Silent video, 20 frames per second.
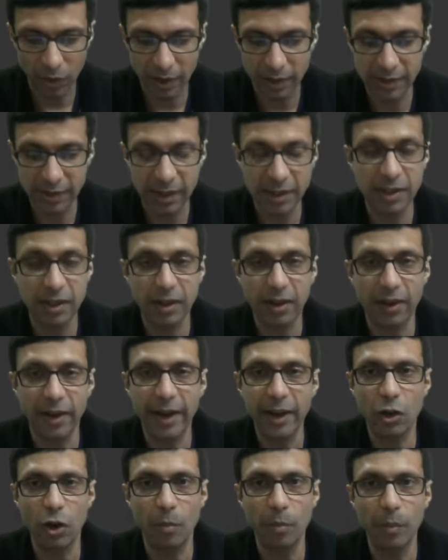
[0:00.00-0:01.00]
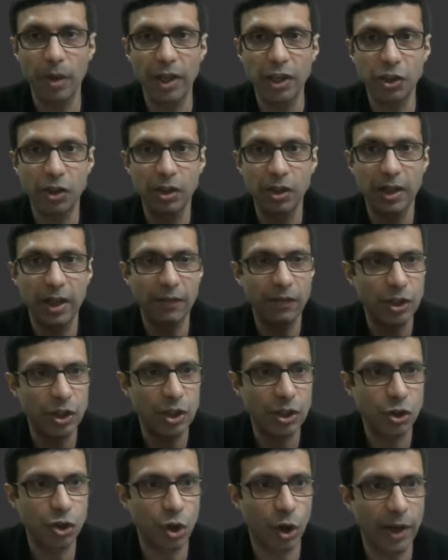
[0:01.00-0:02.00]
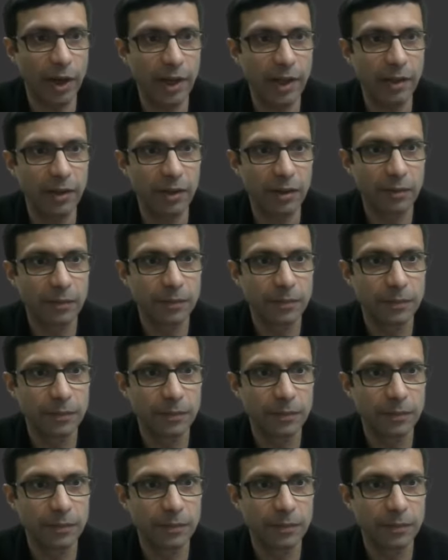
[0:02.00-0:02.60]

Is this the correct combination? Can we just join it?